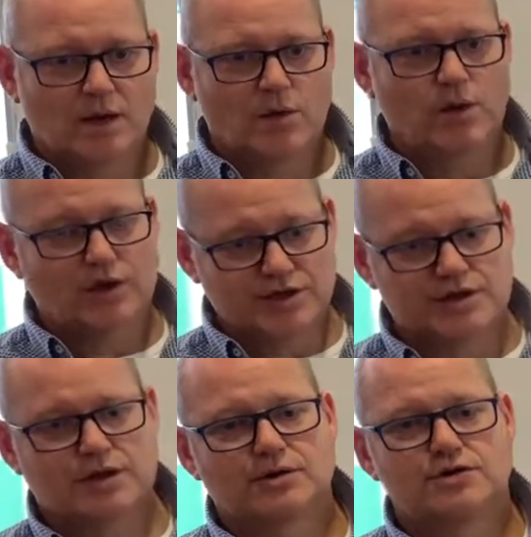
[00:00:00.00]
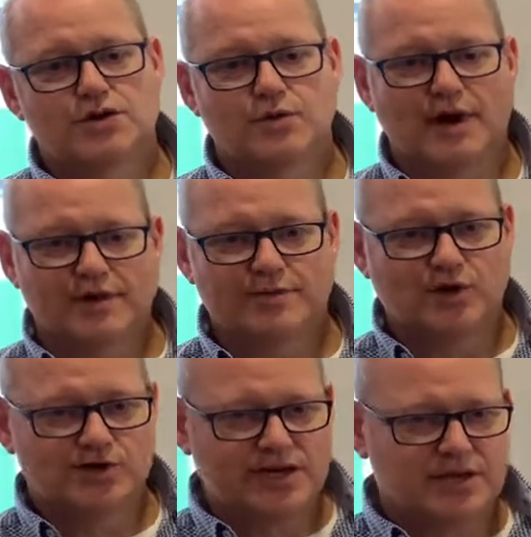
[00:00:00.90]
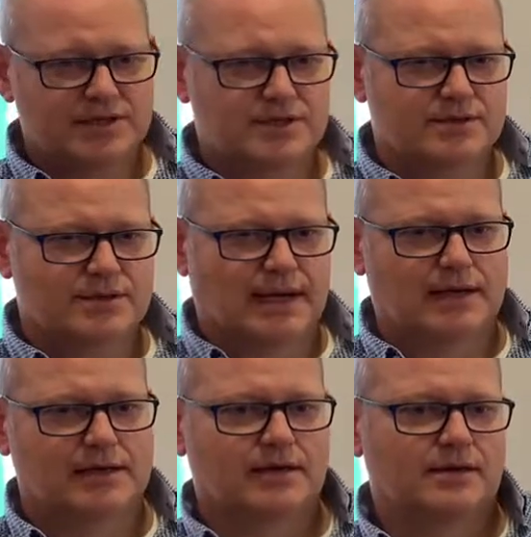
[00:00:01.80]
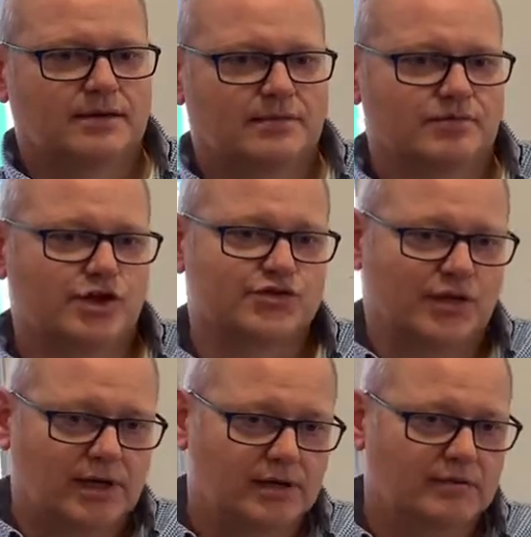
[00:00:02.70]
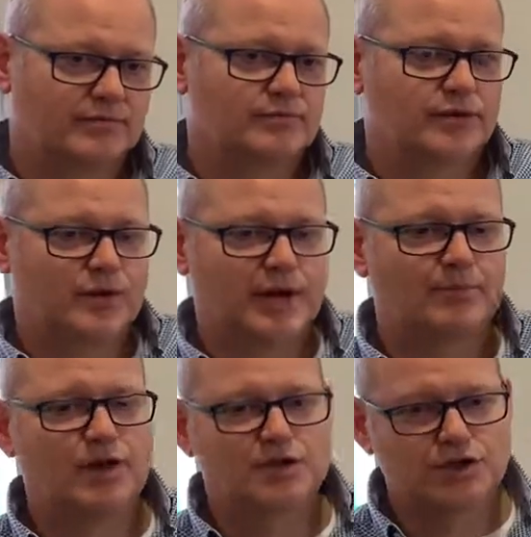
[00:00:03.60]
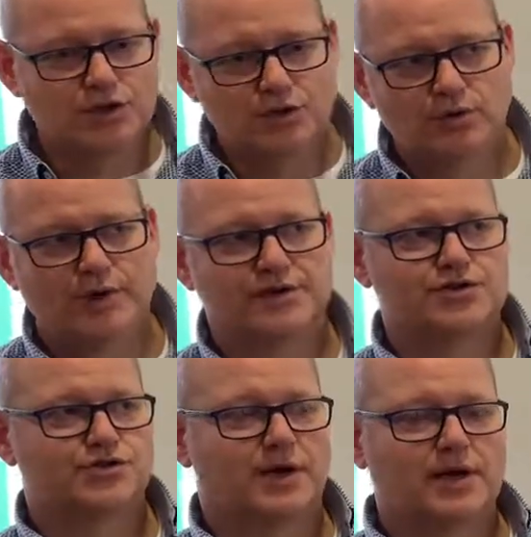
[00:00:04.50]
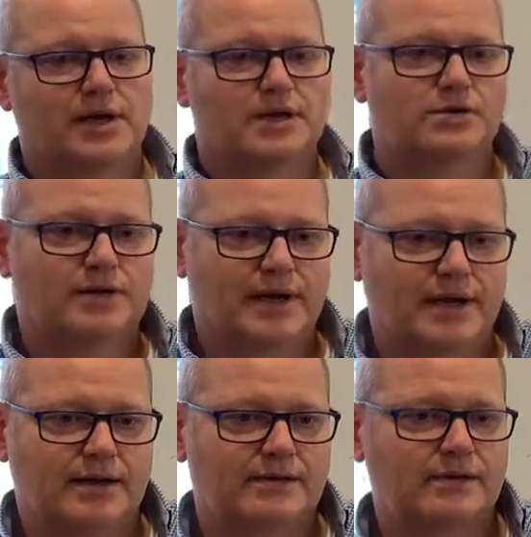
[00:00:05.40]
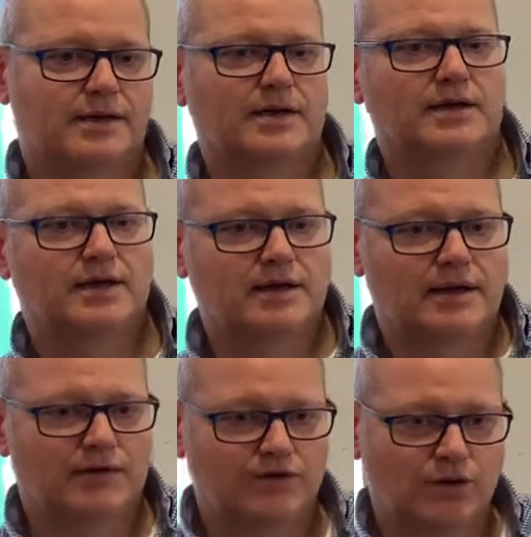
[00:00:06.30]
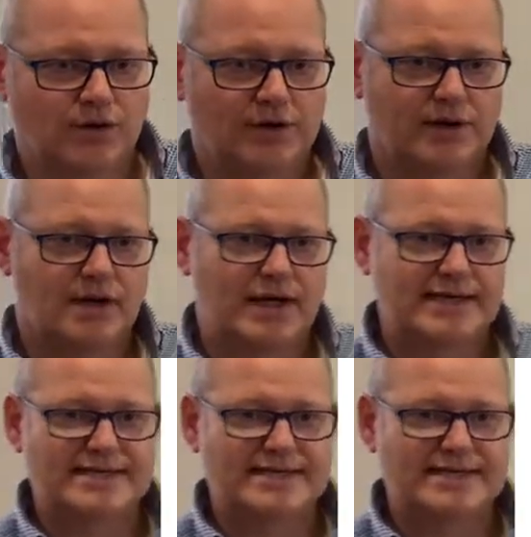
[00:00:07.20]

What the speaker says: We also do other projects like a truck. You can platoon with the truck and you can have a look at the